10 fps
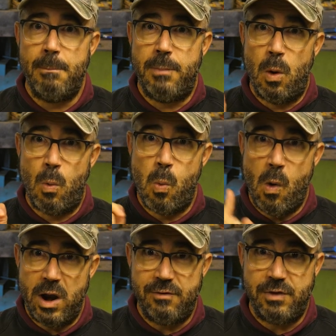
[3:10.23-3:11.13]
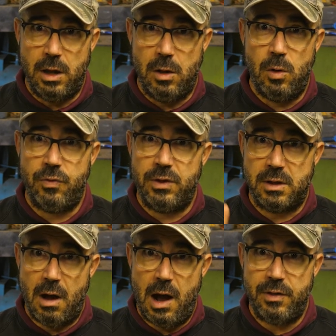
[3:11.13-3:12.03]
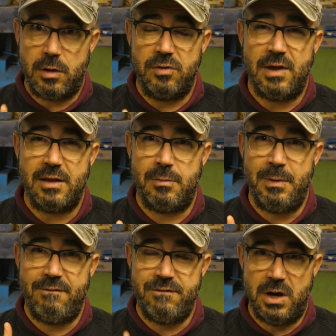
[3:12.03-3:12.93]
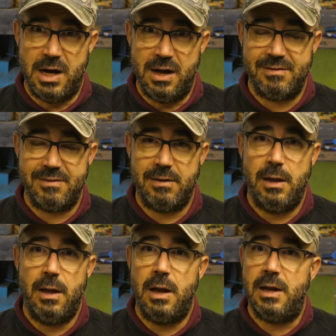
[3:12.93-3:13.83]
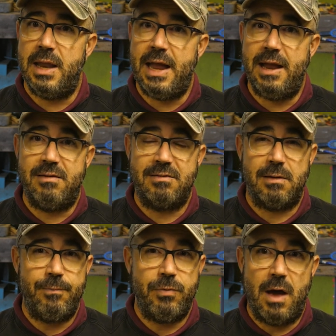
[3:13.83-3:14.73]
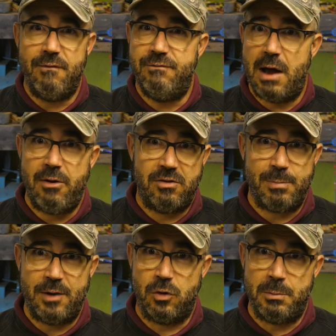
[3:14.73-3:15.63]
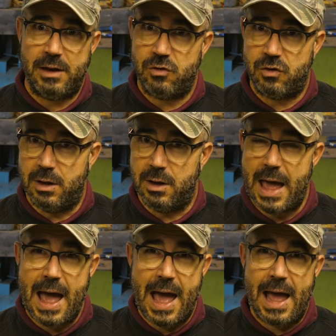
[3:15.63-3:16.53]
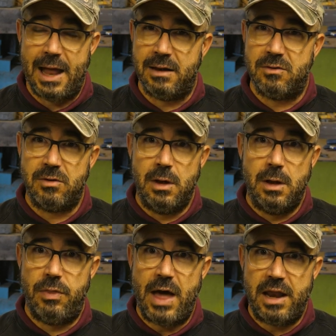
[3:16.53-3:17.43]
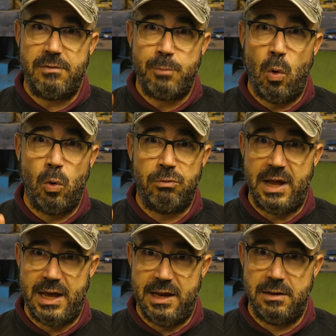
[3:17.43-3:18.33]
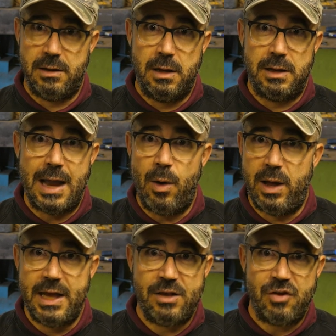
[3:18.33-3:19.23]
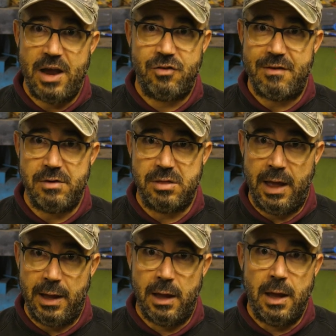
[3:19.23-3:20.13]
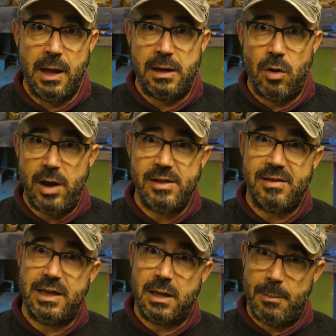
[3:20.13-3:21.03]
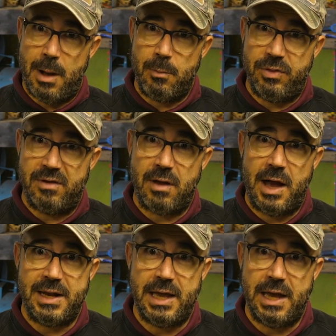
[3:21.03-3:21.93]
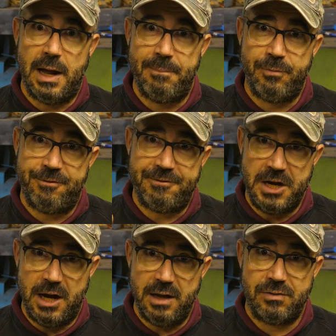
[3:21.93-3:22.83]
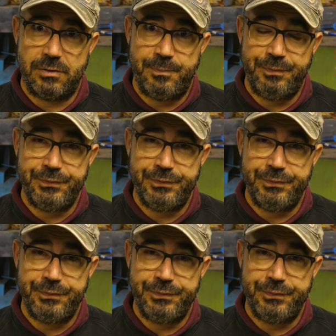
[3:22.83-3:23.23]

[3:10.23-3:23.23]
But one of you, the guy that contacted me first, needs a very special mention, and that is Paul Reed. Now, he changed everything. Not only did he come up with this idea first,